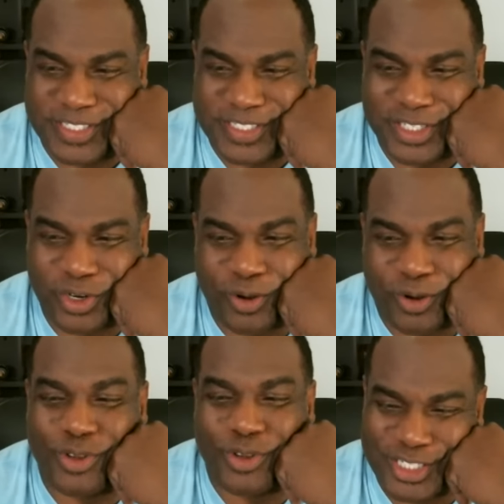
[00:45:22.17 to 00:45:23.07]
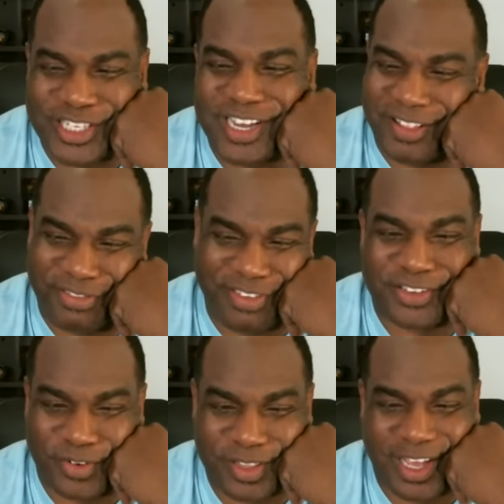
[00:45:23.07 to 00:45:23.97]
a stick, Charles. Okay, Scott.
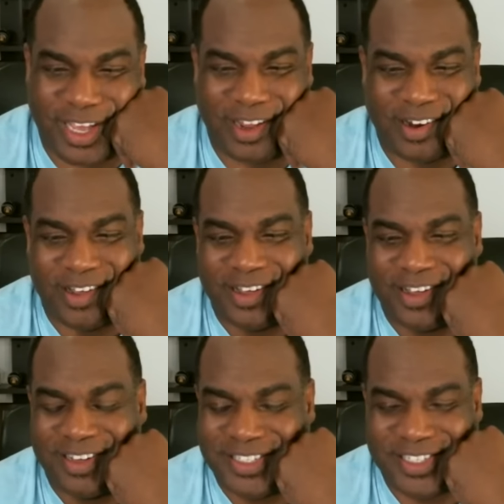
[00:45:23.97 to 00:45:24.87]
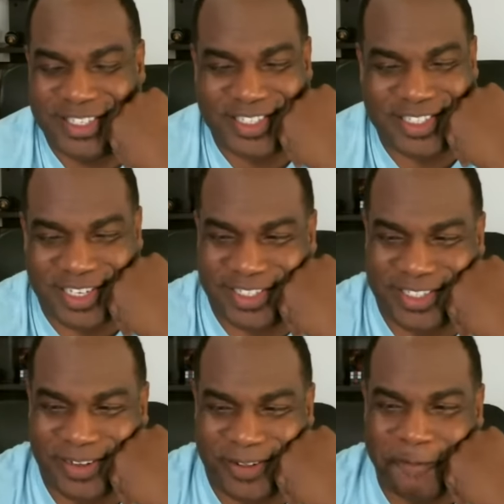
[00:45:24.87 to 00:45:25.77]
Thanks for that. Jeez.